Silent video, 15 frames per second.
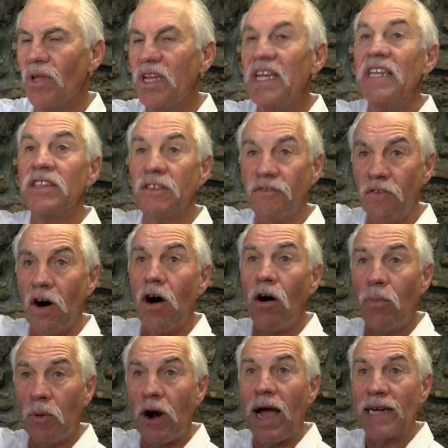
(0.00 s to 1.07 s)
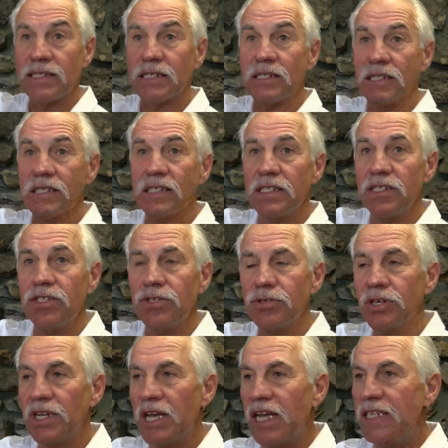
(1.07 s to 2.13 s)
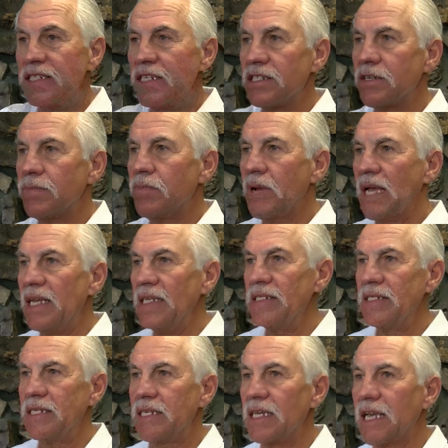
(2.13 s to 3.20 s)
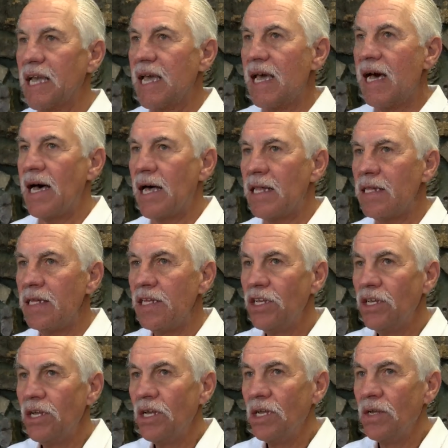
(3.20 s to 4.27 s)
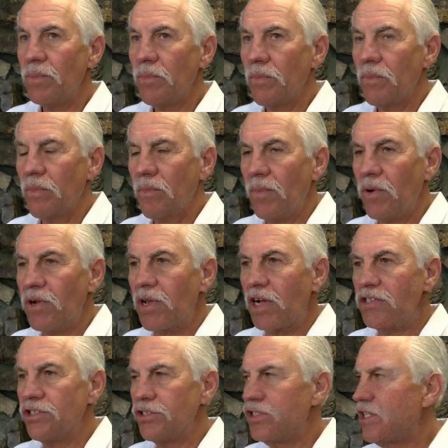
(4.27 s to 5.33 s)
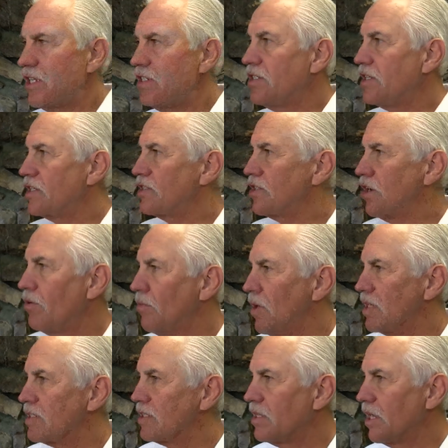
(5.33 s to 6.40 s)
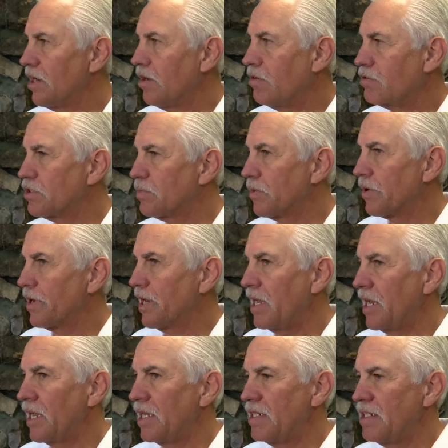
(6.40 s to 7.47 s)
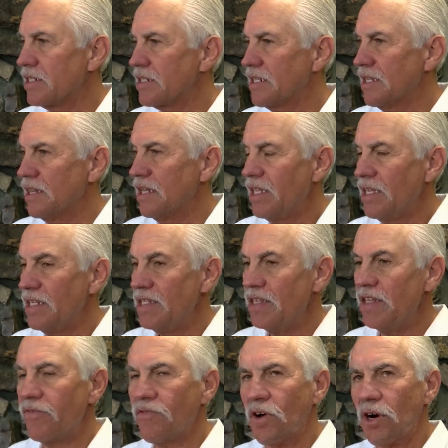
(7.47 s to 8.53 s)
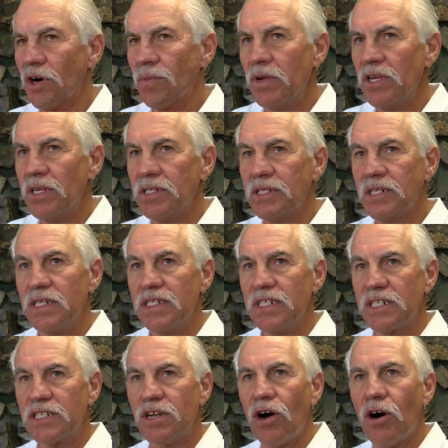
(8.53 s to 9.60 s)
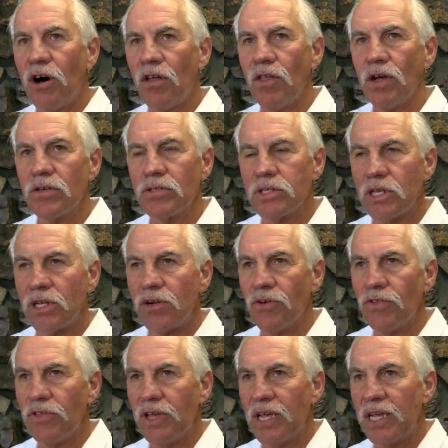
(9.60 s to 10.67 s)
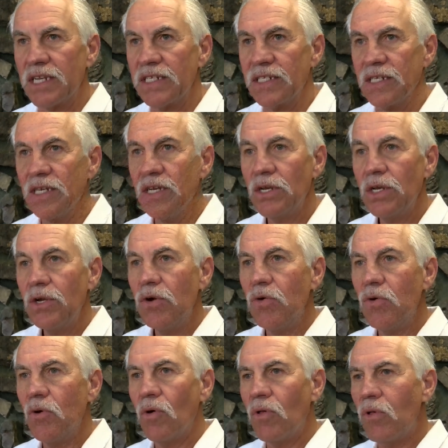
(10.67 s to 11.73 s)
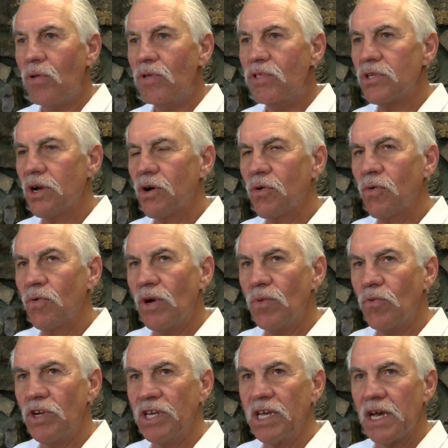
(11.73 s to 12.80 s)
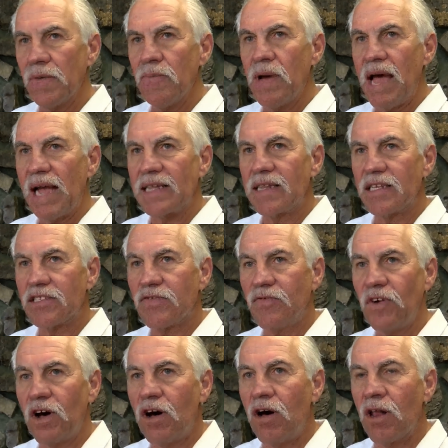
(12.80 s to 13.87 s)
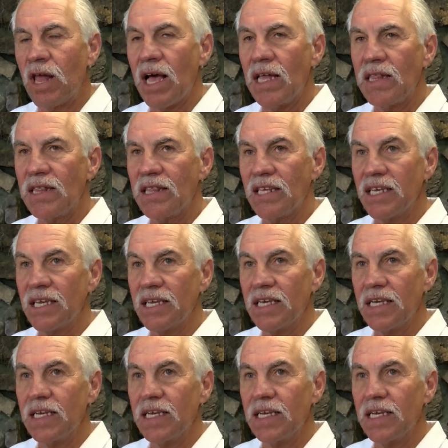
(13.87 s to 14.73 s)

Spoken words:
in the fall practices, in two-a-days. It's amazing how, because you're teaching so much the whole spring and just the verbiage and just all those little things. So when we come back this fall, I think